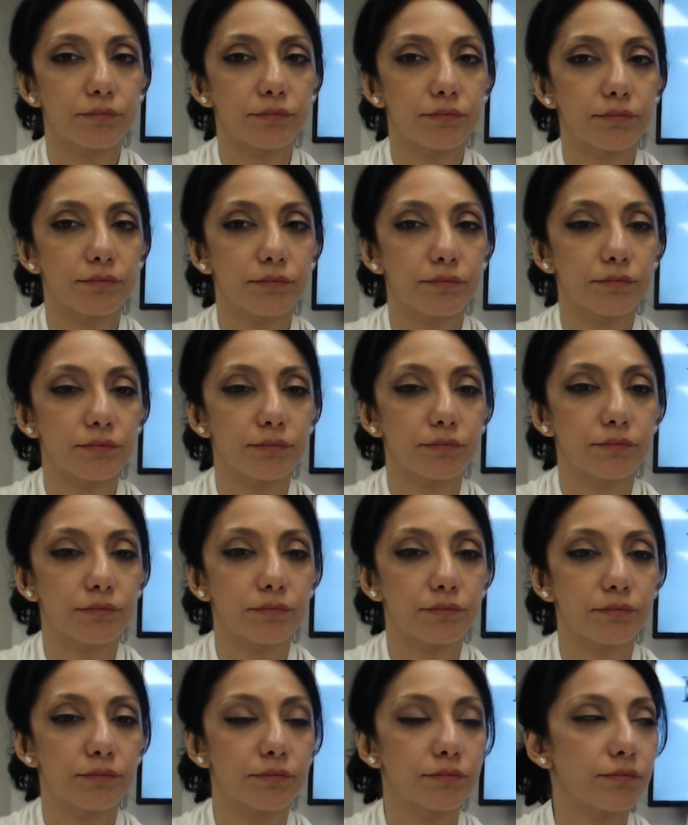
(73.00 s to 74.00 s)

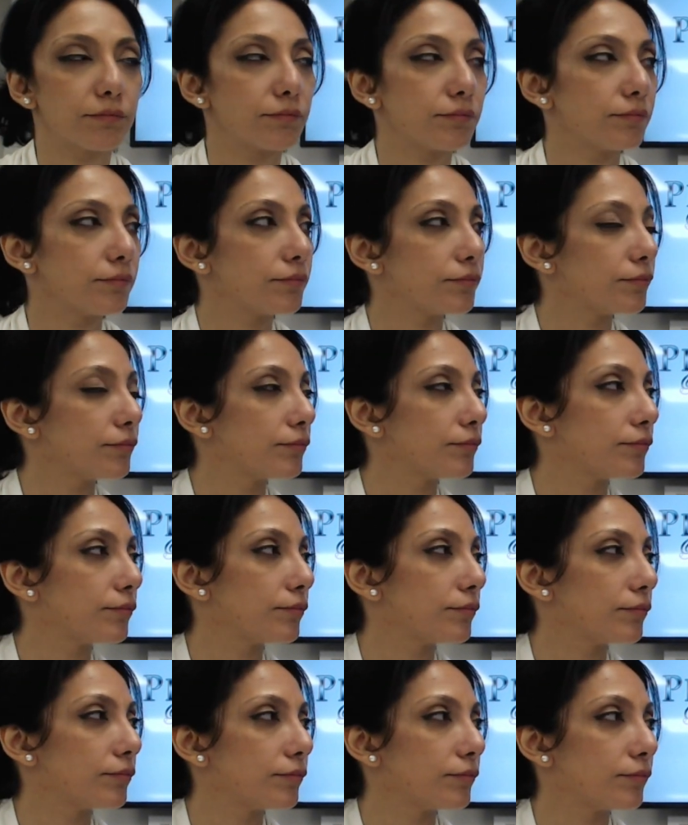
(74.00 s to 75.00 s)

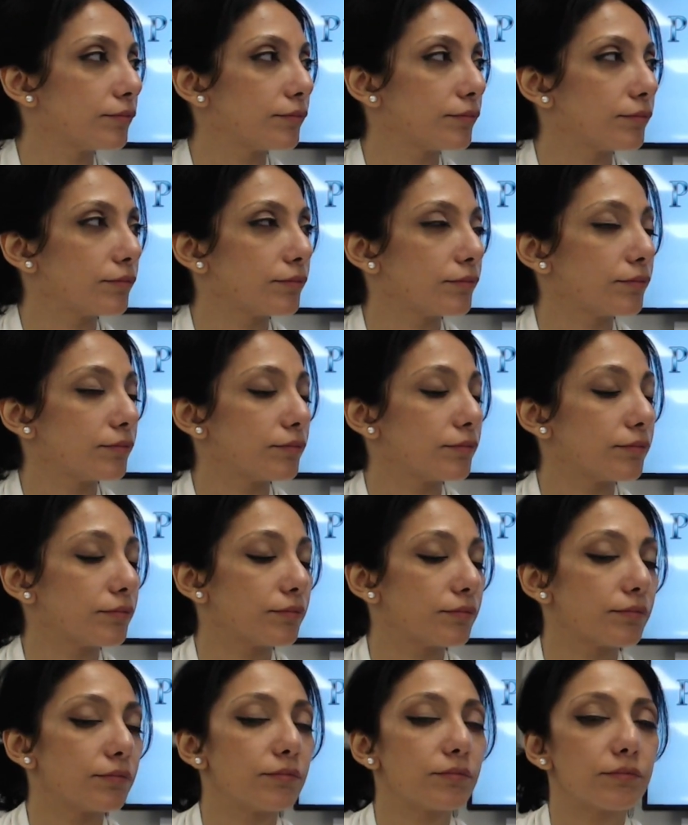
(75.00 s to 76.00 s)

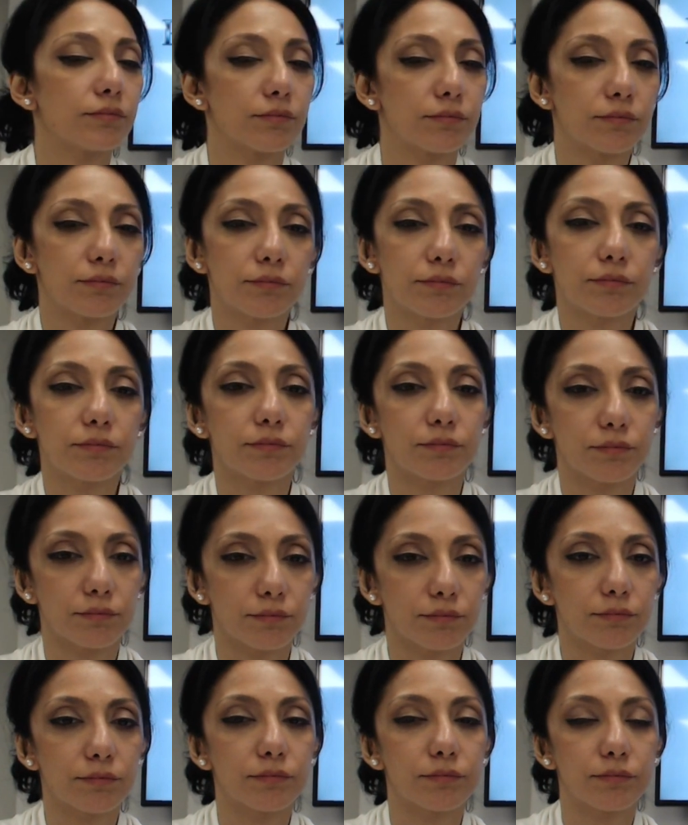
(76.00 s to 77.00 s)

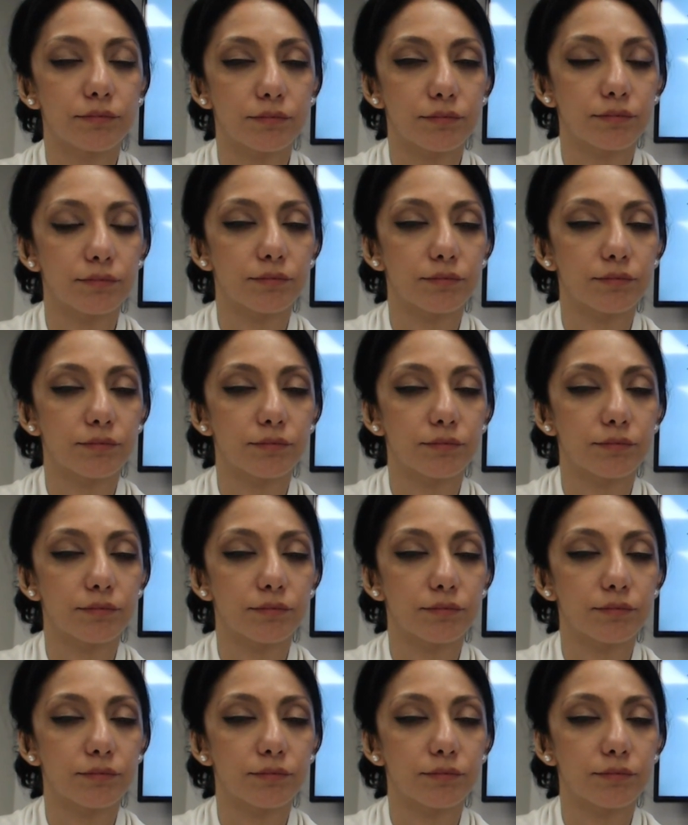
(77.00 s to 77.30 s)
This person isn't speaking.